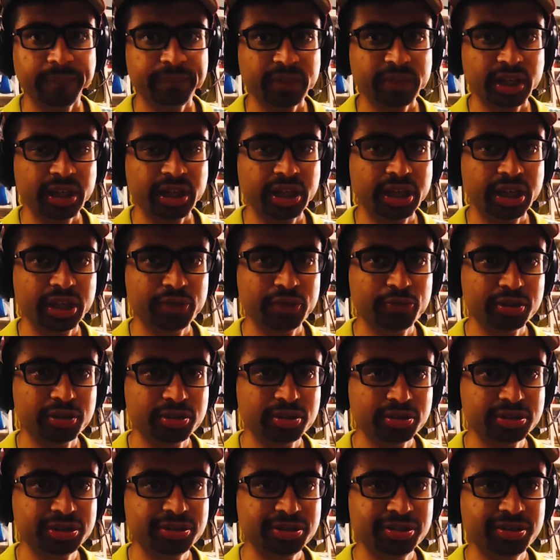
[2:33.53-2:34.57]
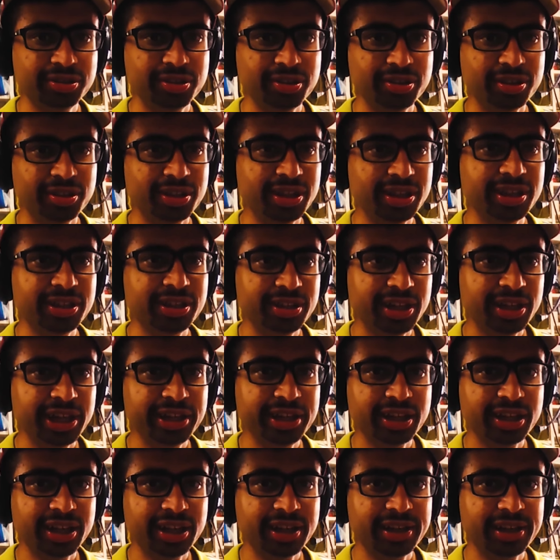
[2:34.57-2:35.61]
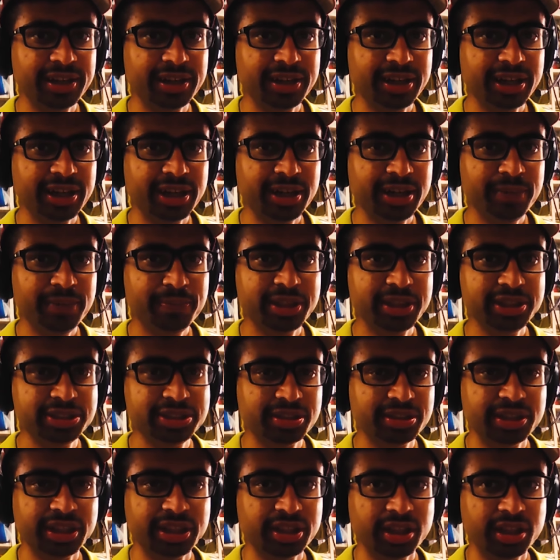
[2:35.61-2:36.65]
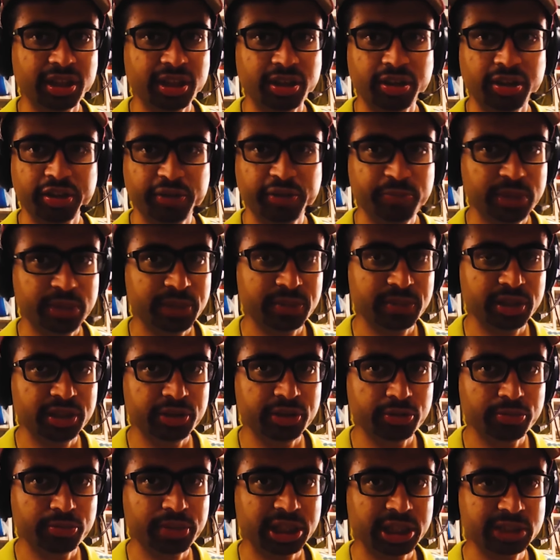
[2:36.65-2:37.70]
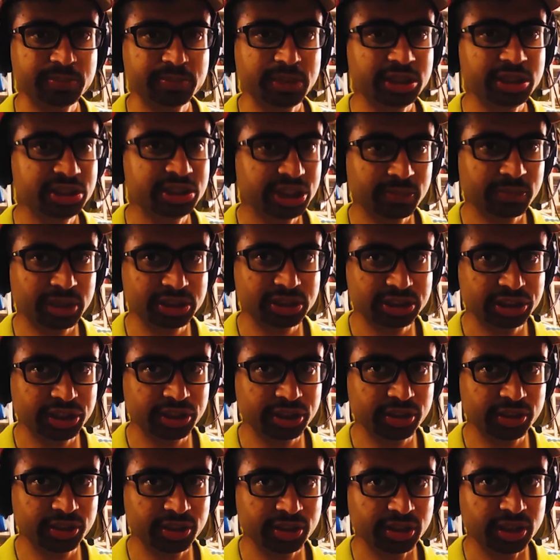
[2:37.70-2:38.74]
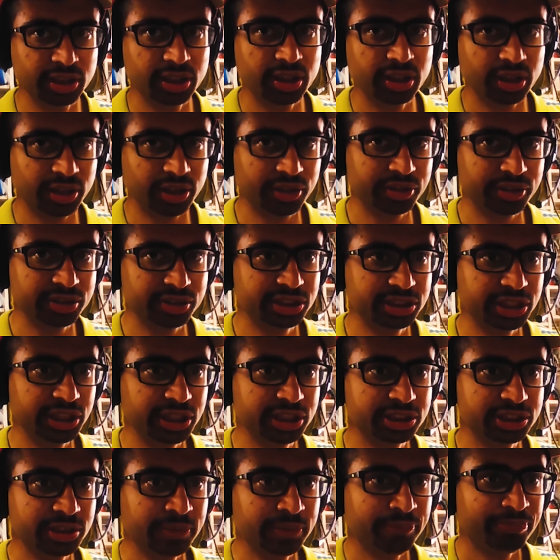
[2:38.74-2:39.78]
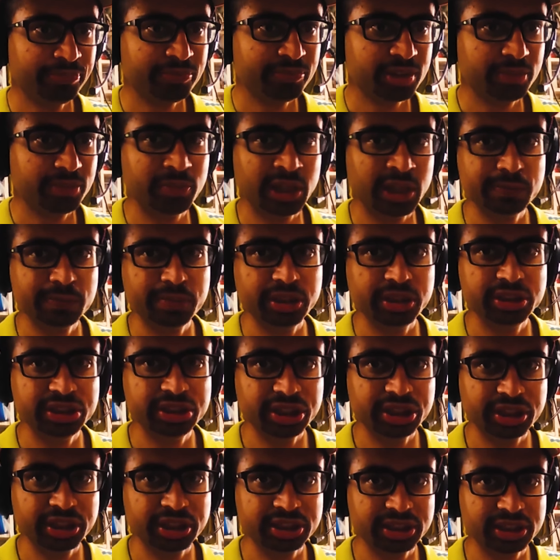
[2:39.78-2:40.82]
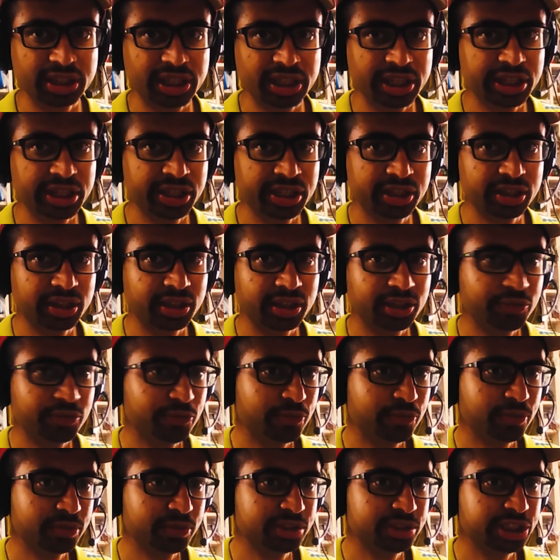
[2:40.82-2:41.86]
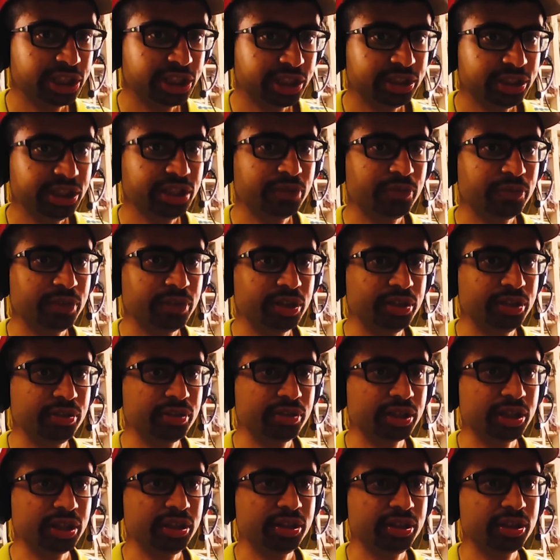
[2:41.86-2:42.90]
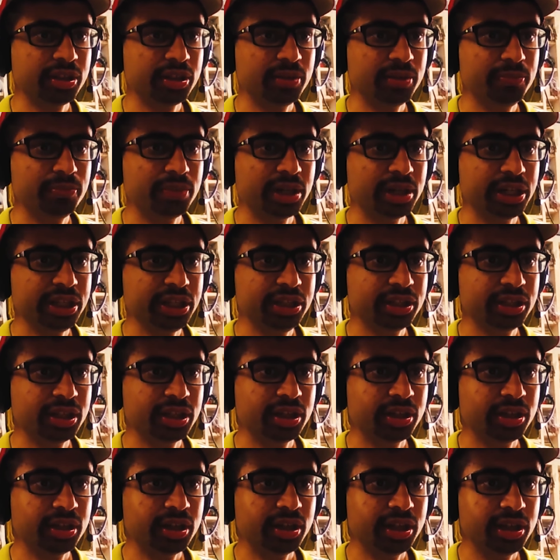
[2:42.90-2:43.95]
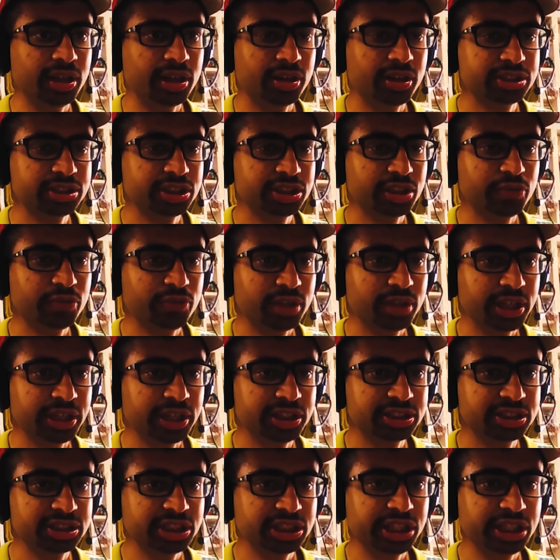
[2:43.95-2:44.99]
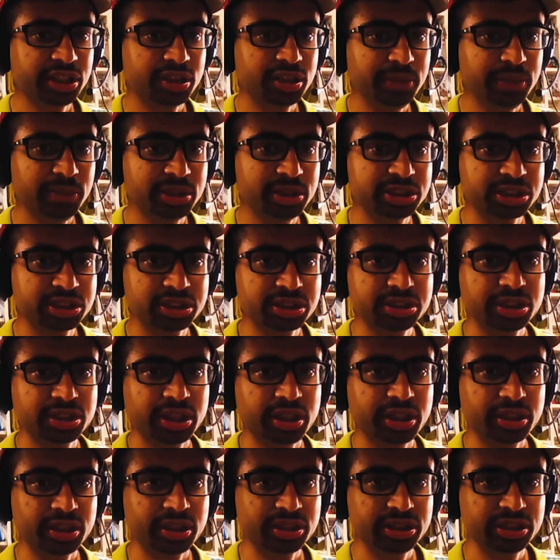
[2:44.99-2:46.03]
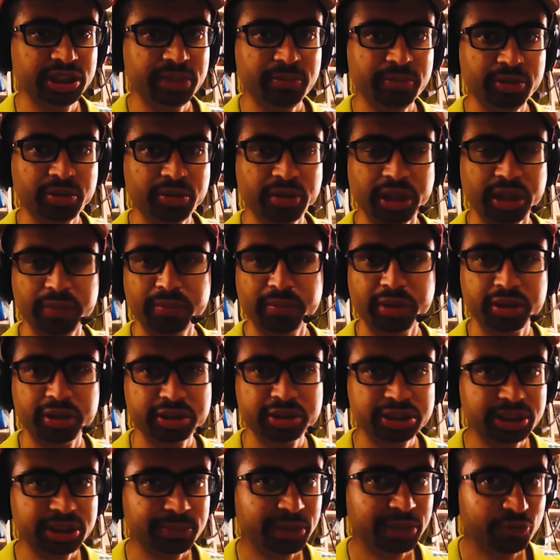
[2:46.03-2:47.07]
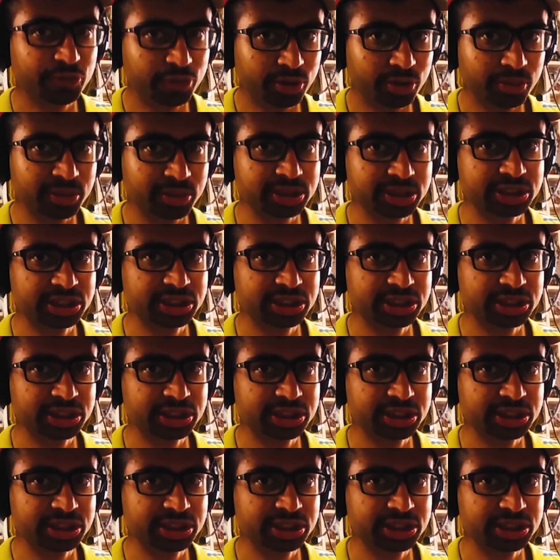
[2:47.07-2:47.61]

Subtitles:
and for those, I'm pretty sure that a lot of people know matte painting, but still, I gotta say it. Matte painting is like a technique where you can combine lots of single images. Then you can merge them and form a